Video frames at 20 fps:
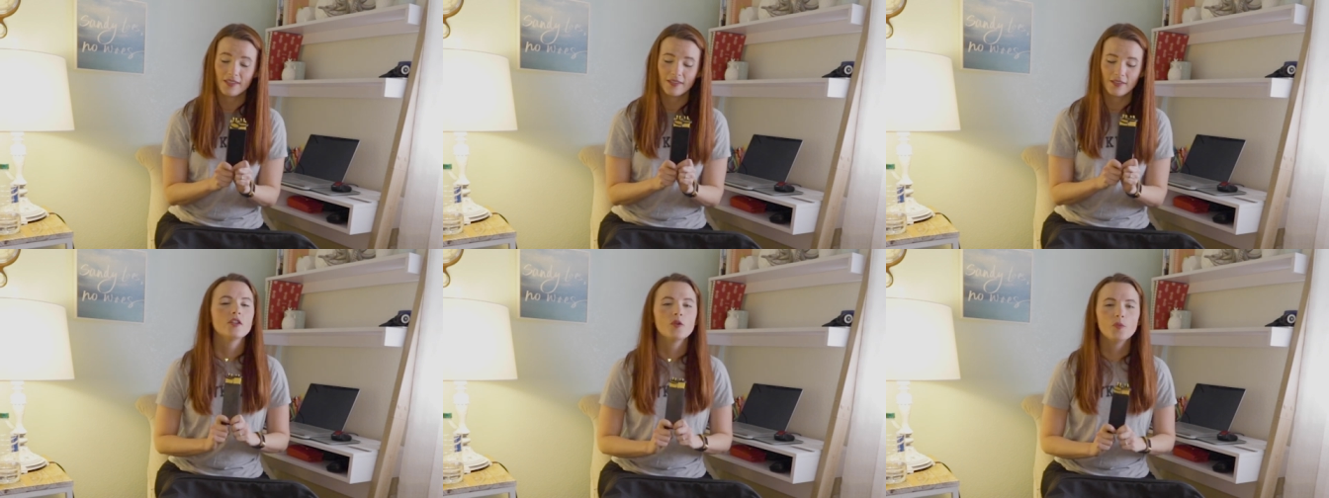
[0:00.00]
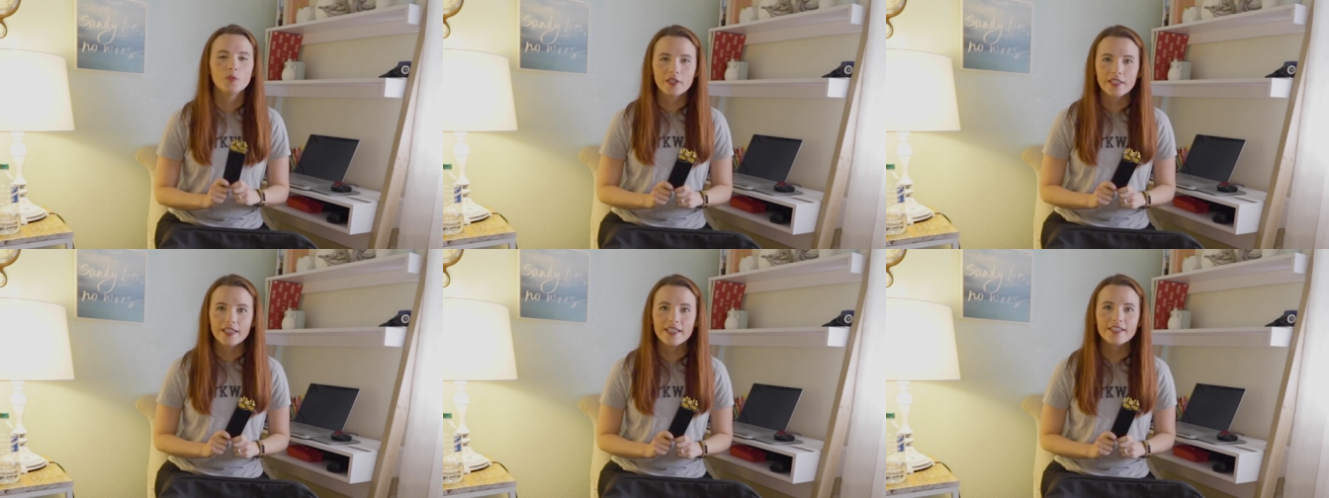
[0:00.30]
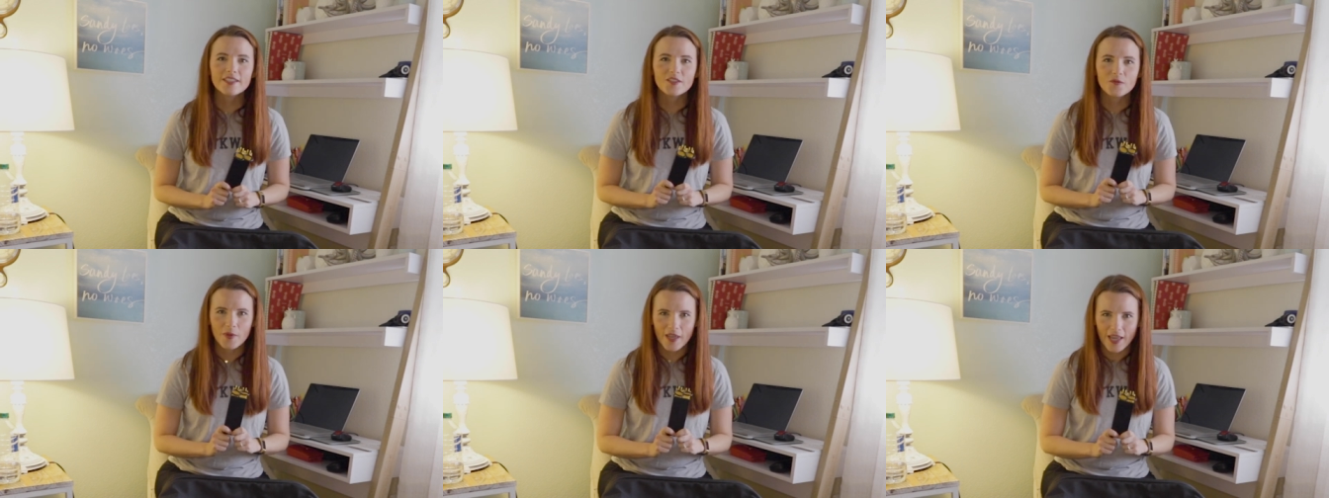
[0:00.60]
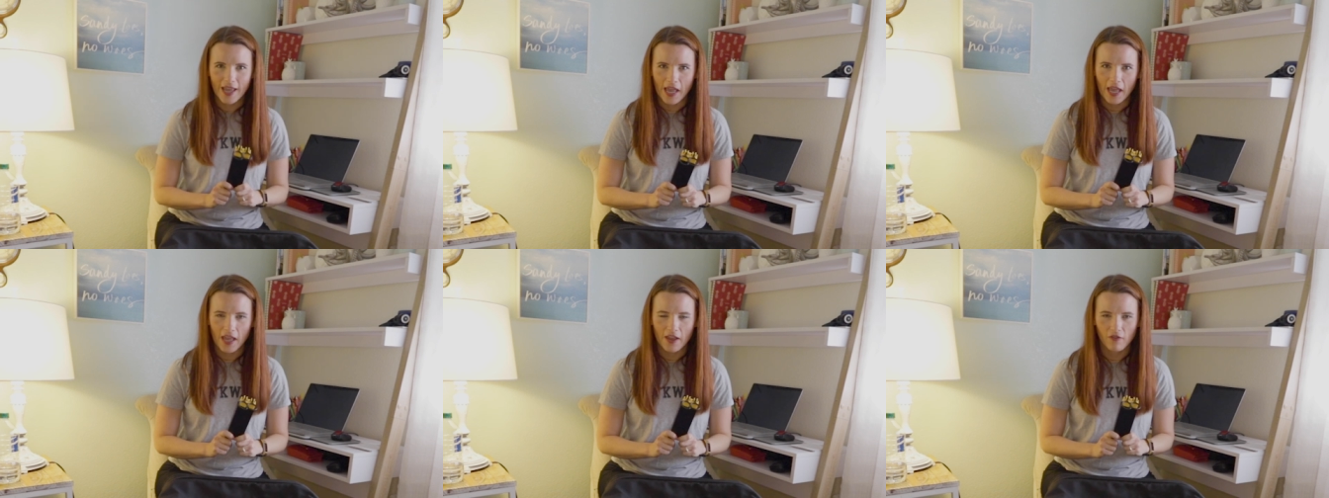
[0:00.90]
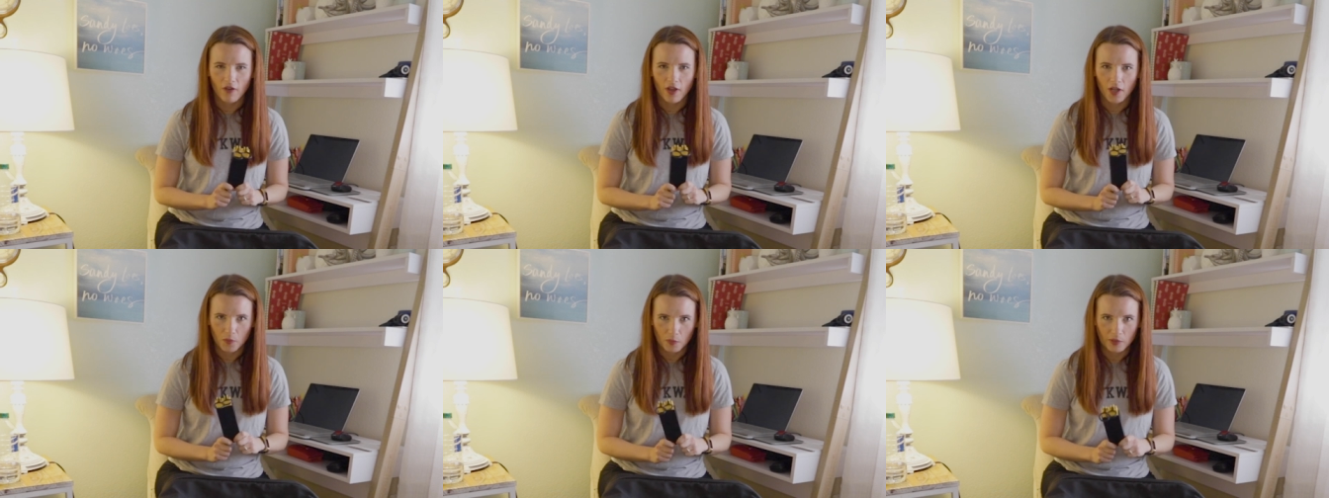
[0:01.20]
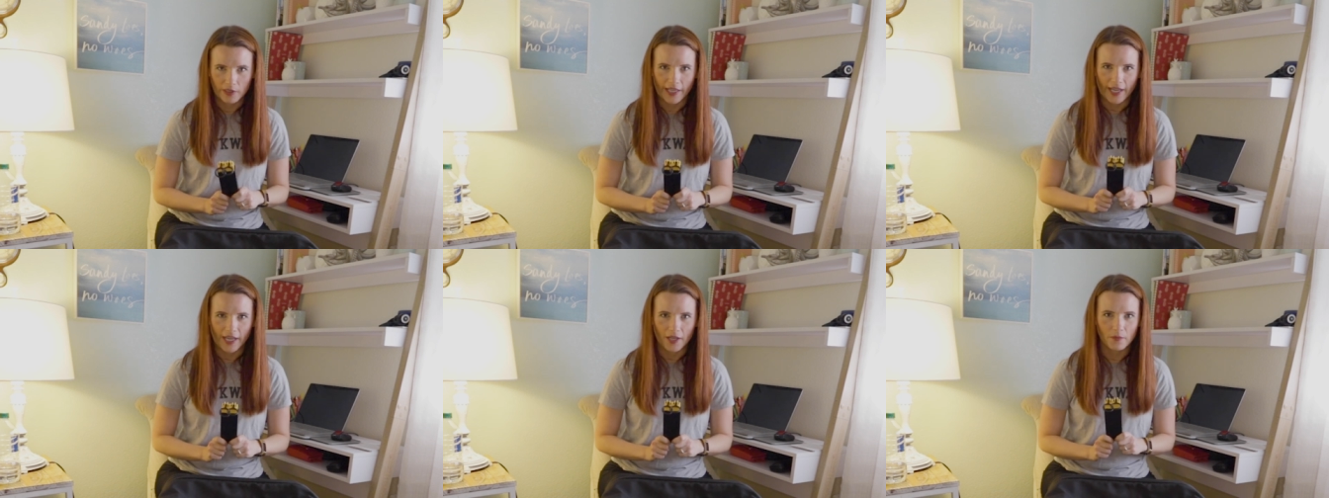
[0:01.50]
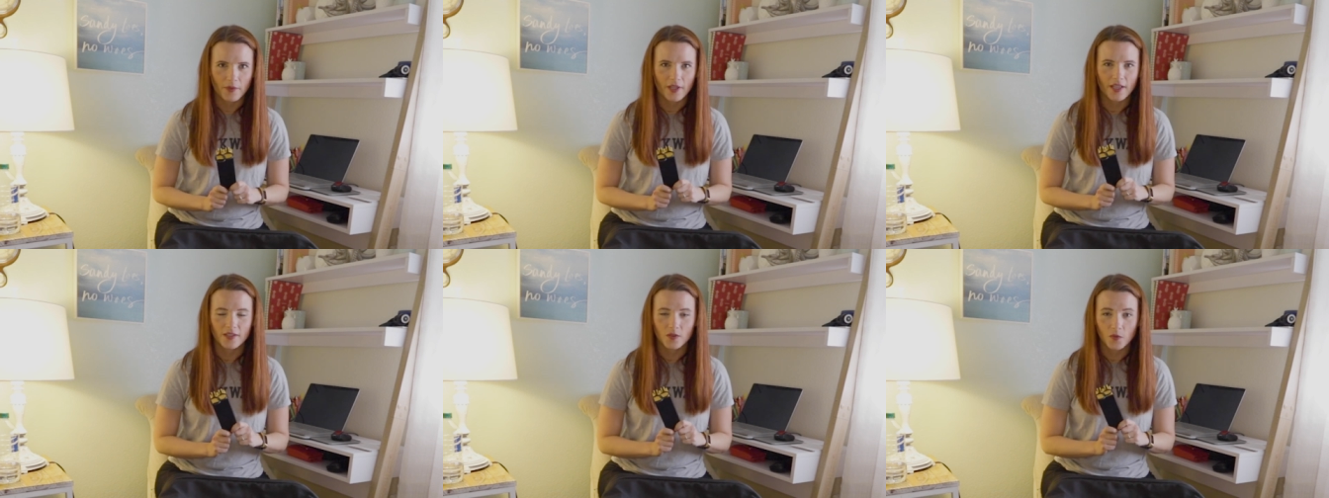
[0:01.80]
So please behave on a
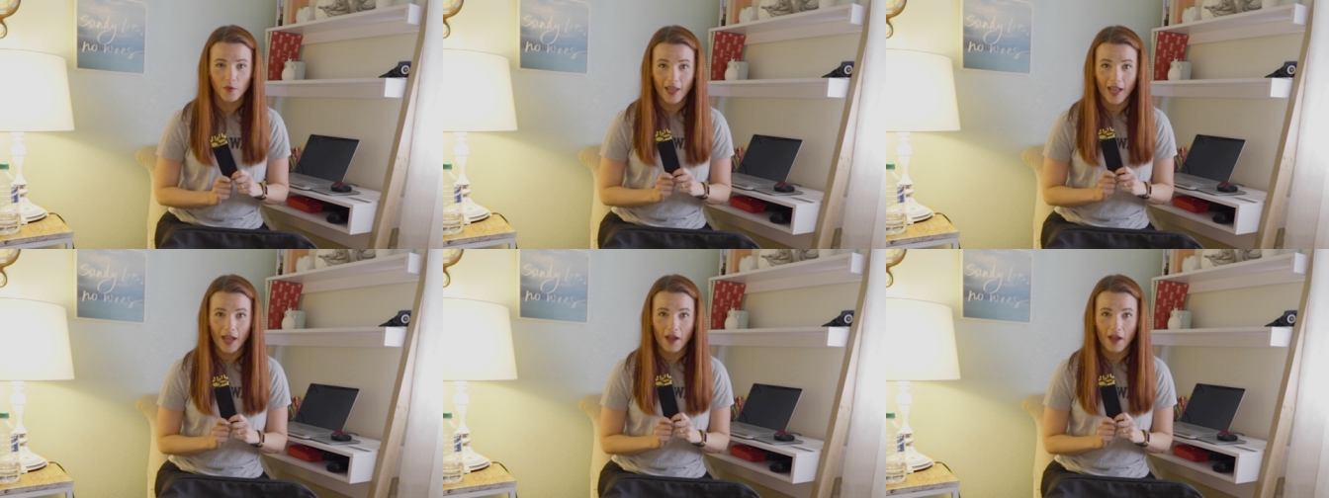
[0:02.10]
plane because we